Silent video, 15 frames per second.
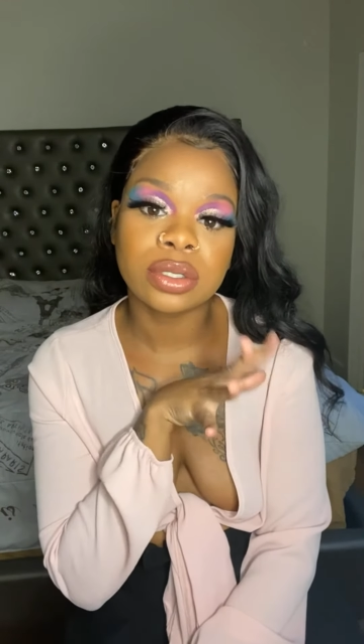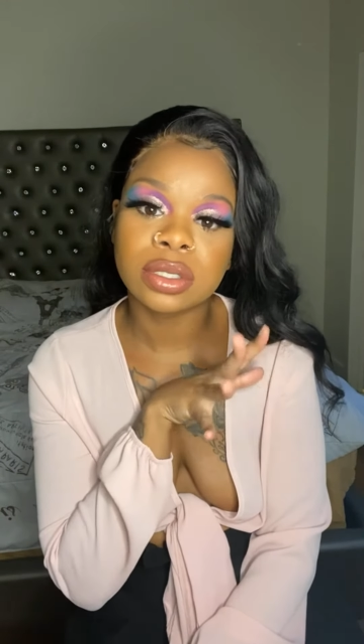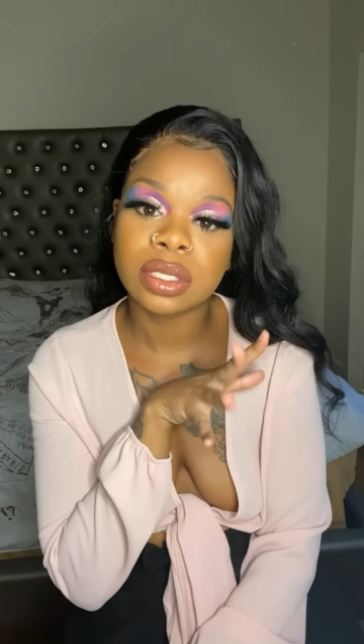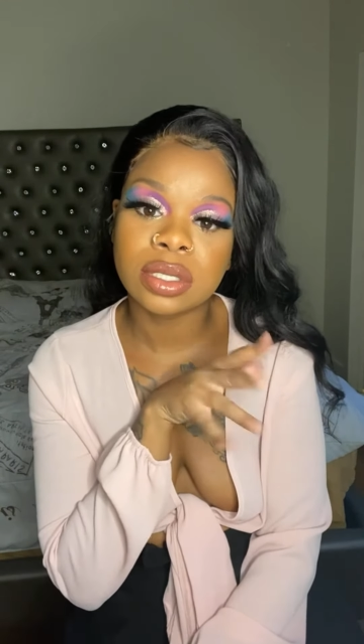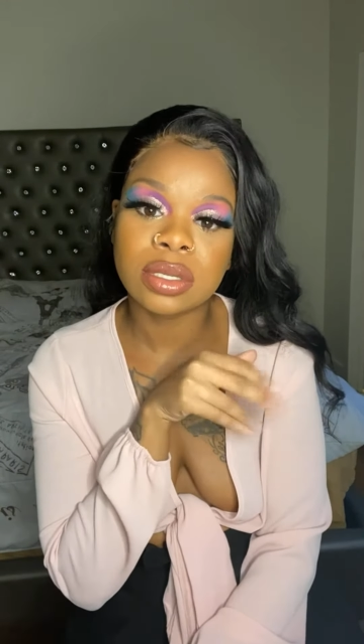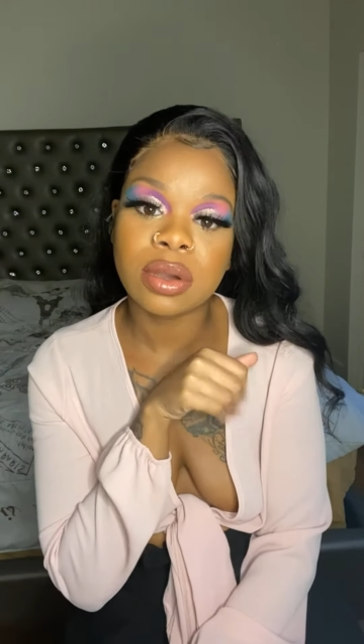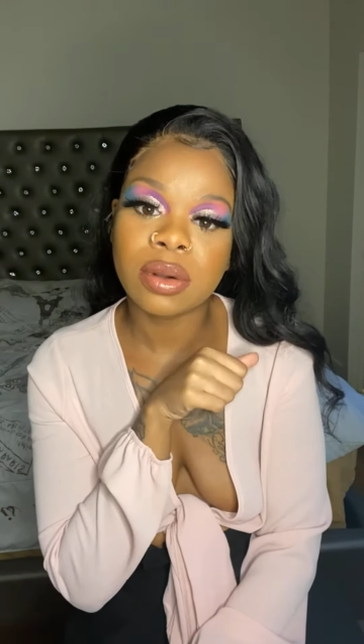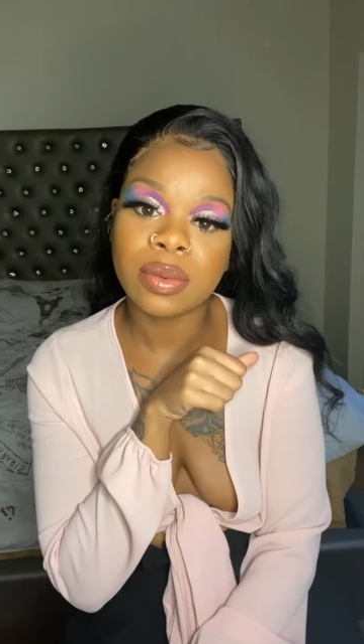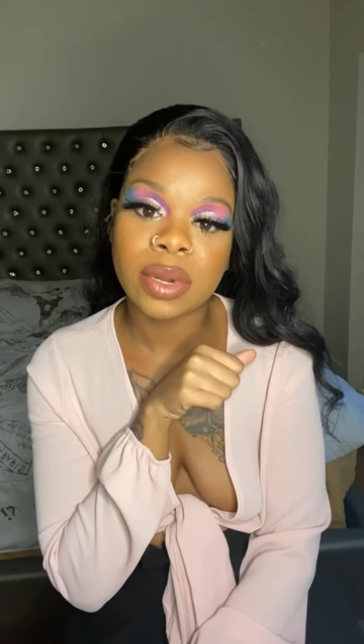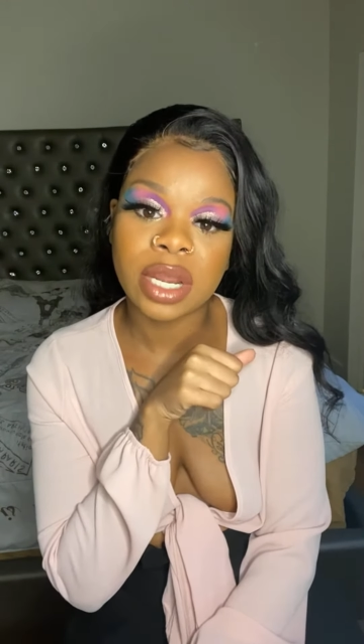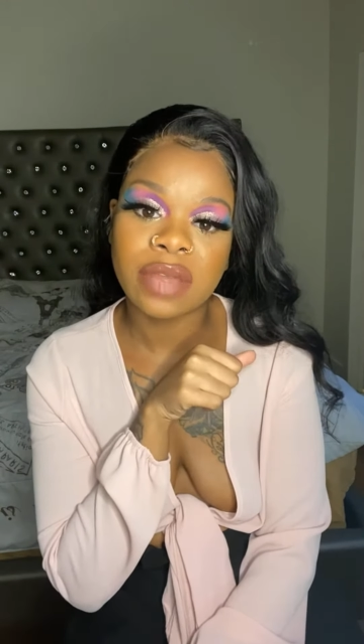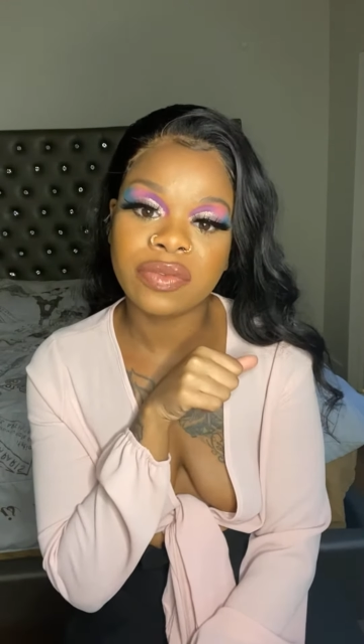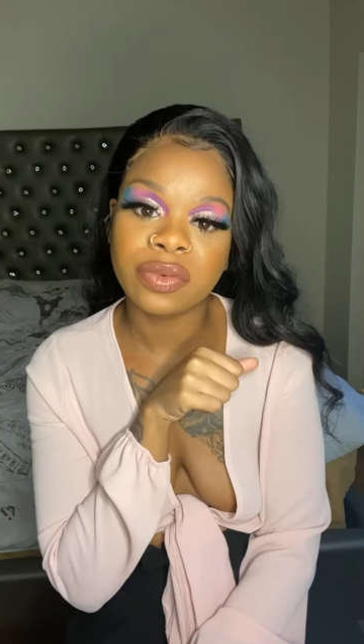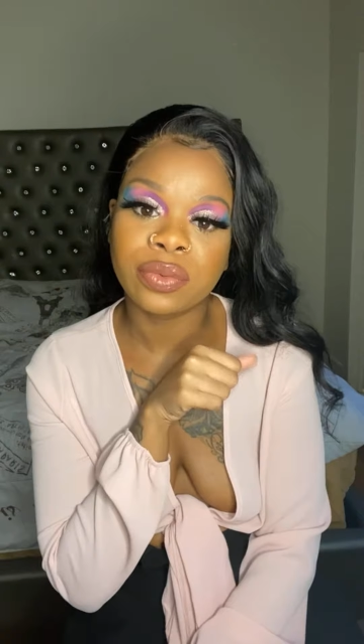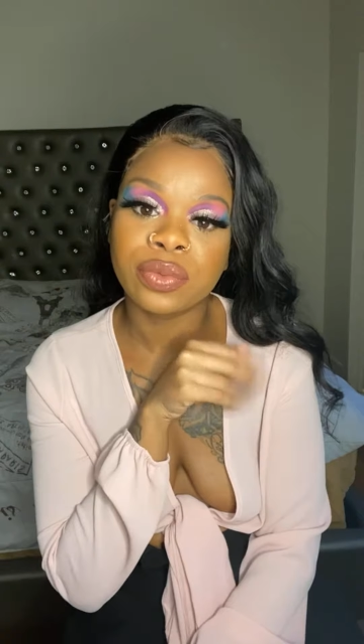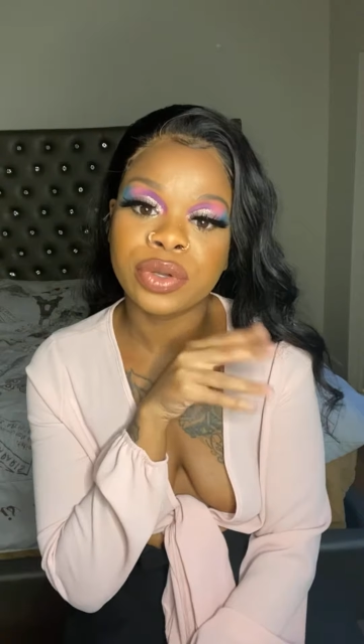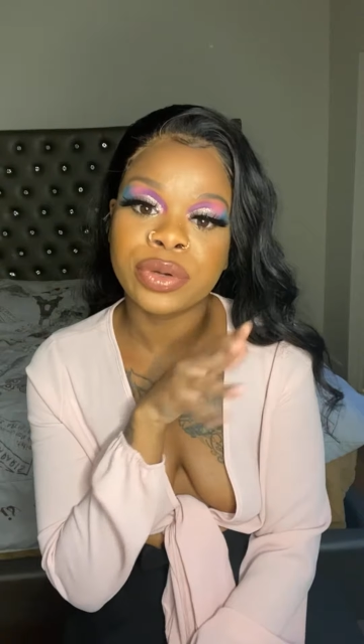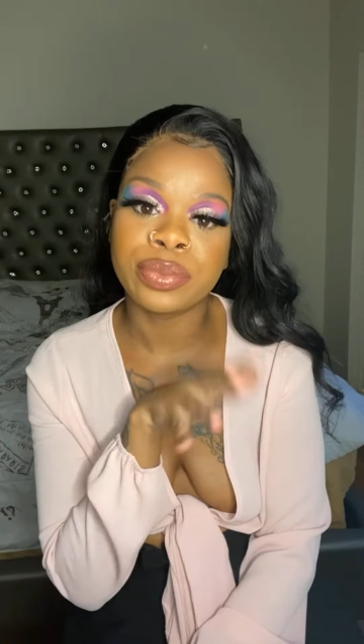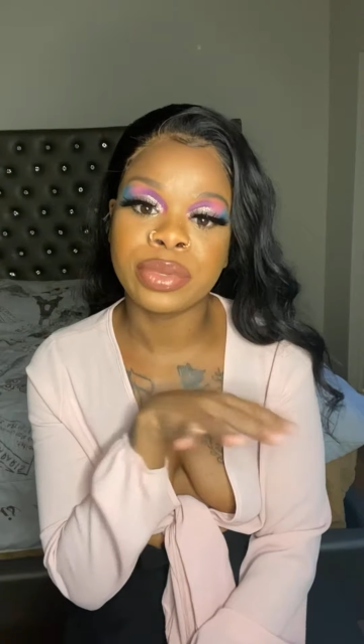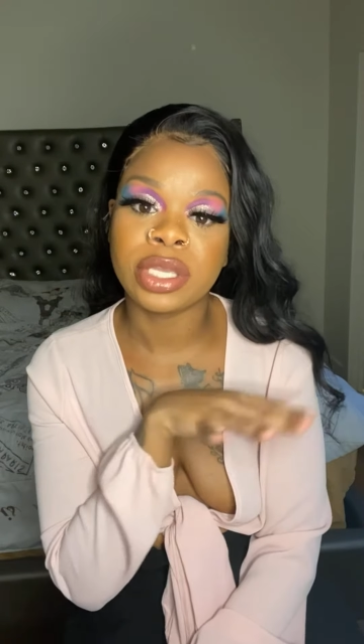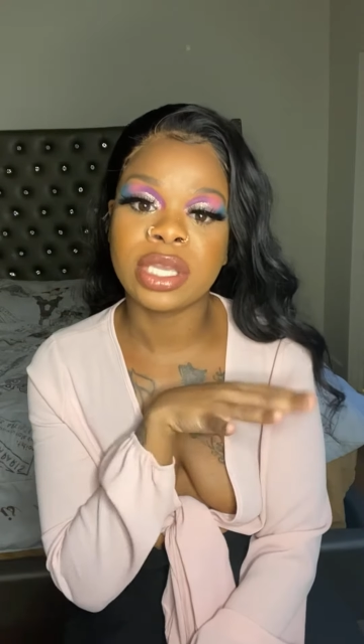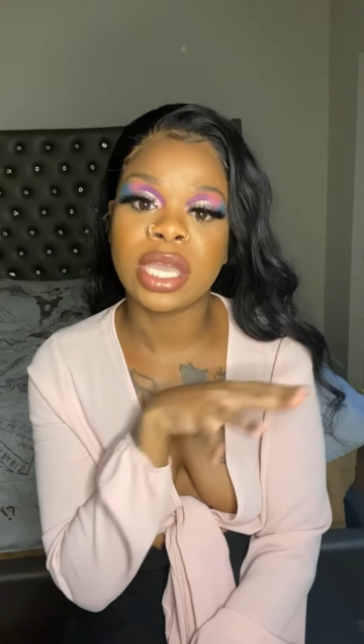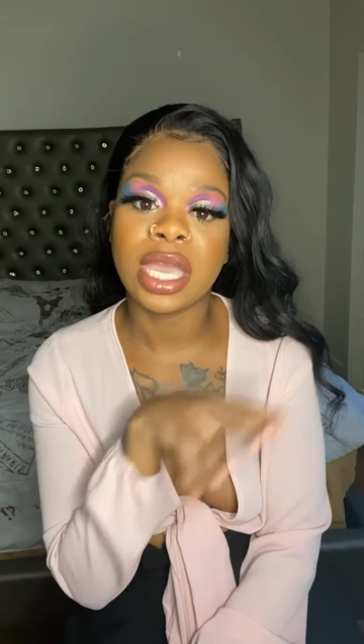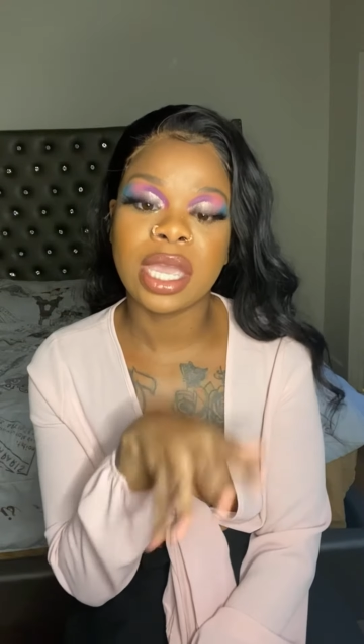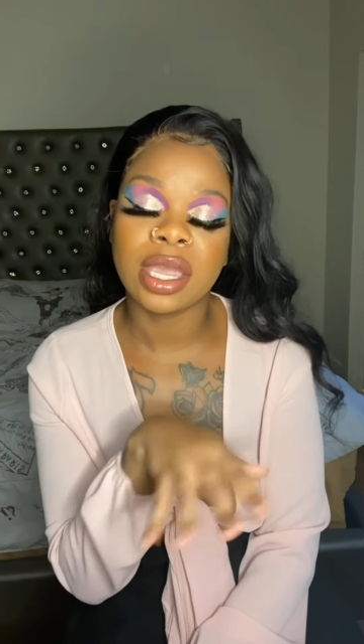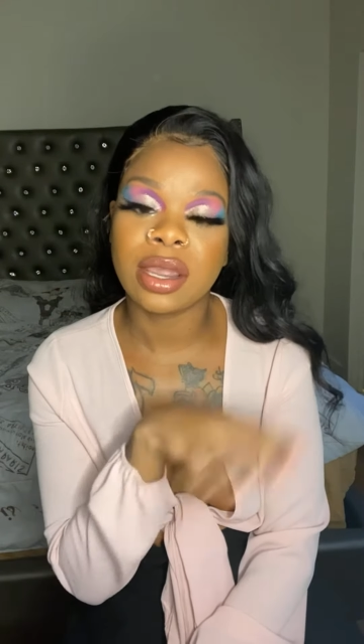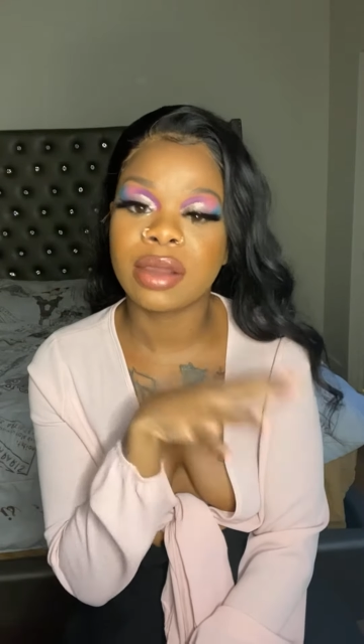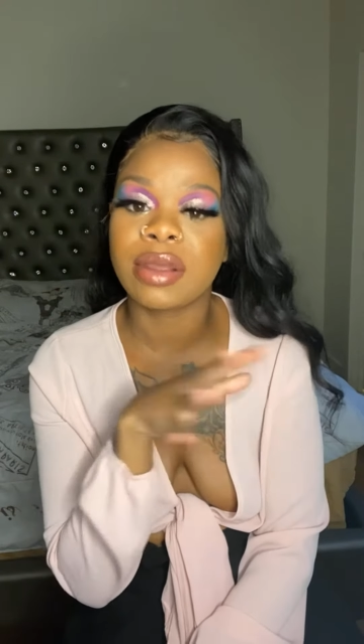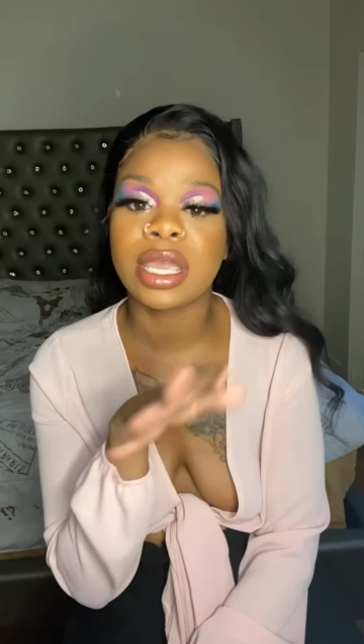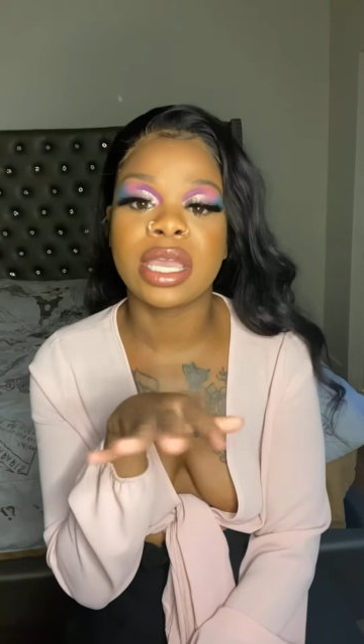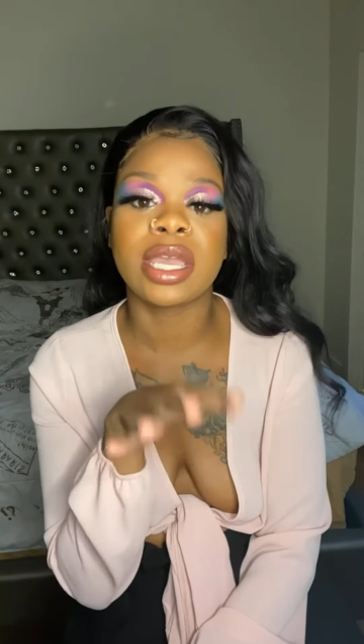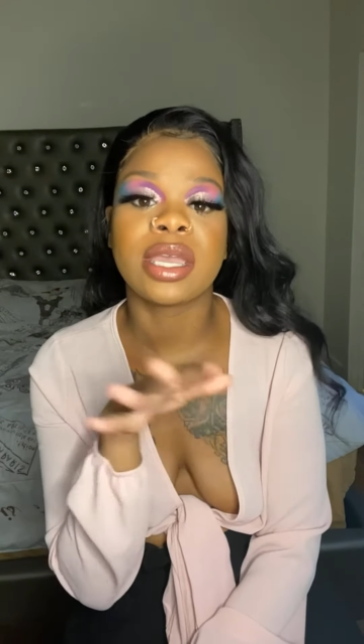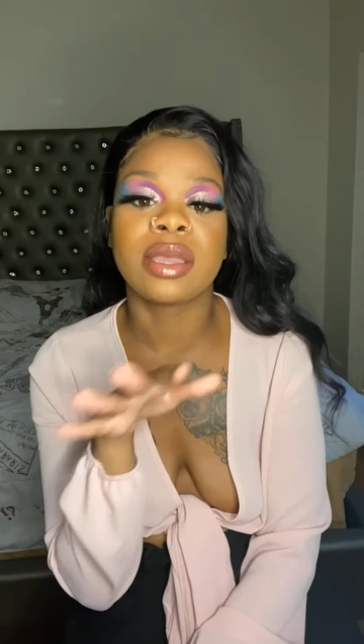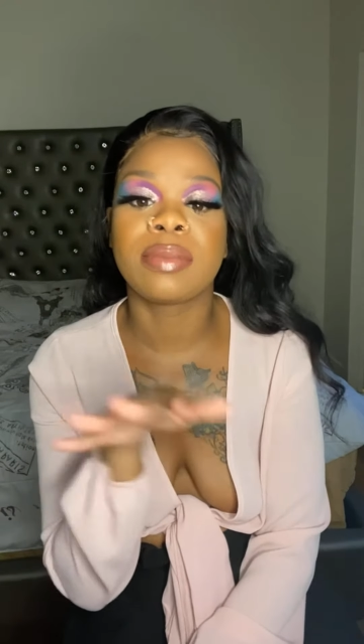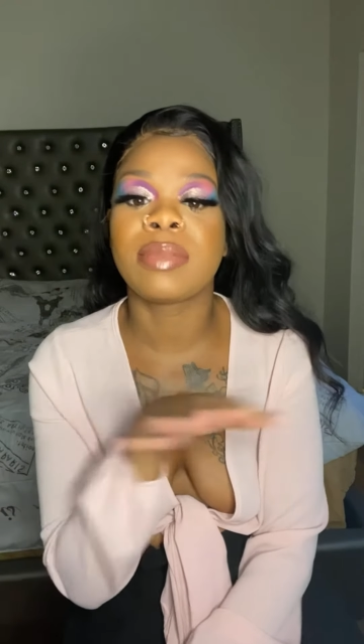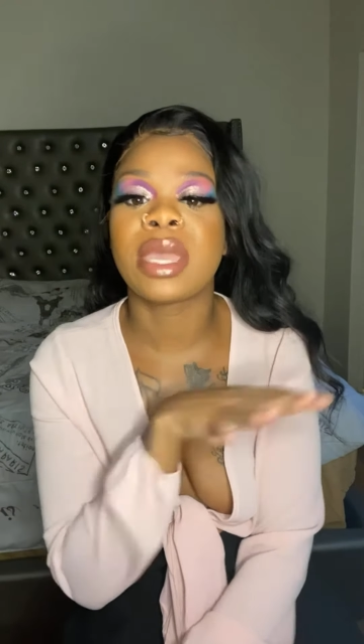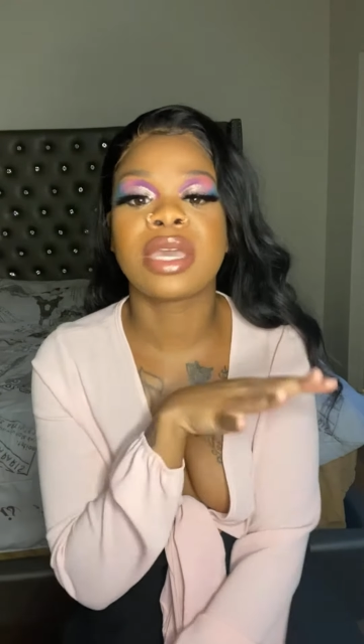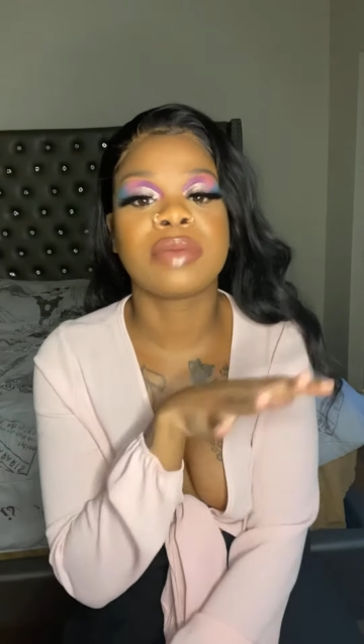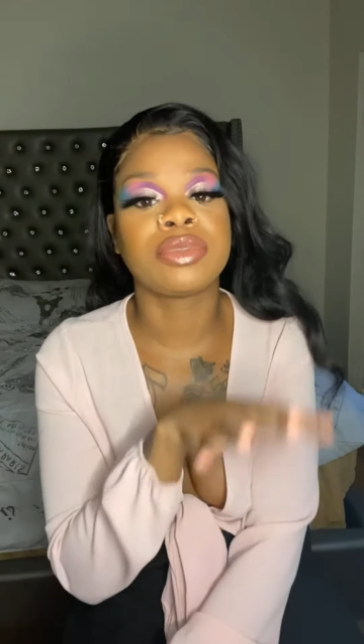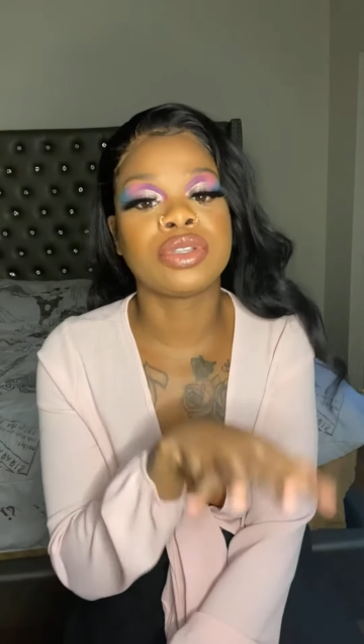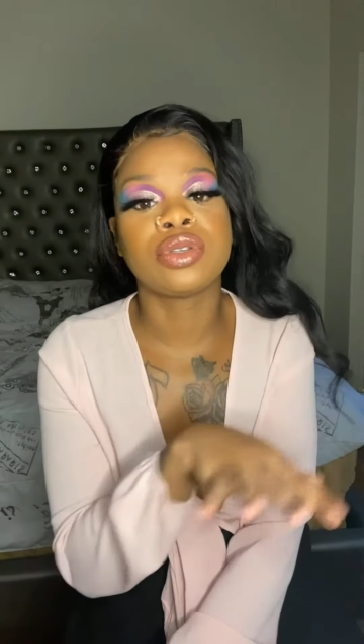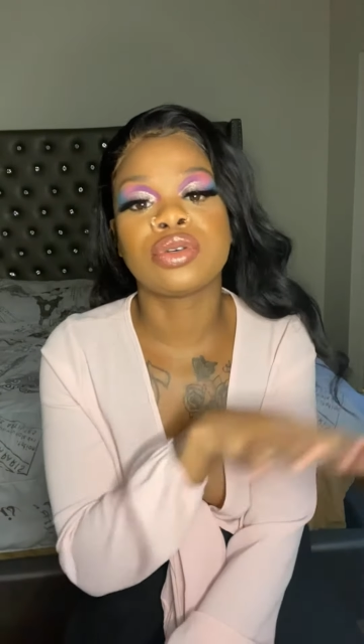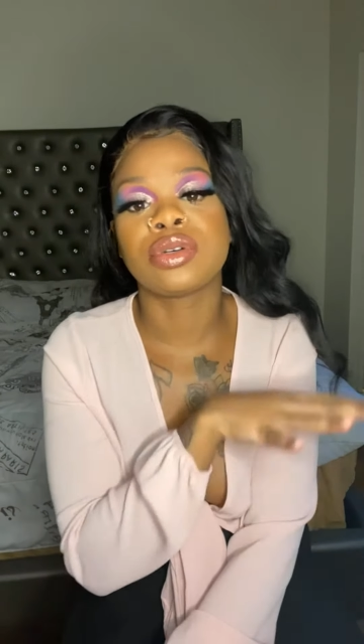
or whatever will be hair and makeup tutorials,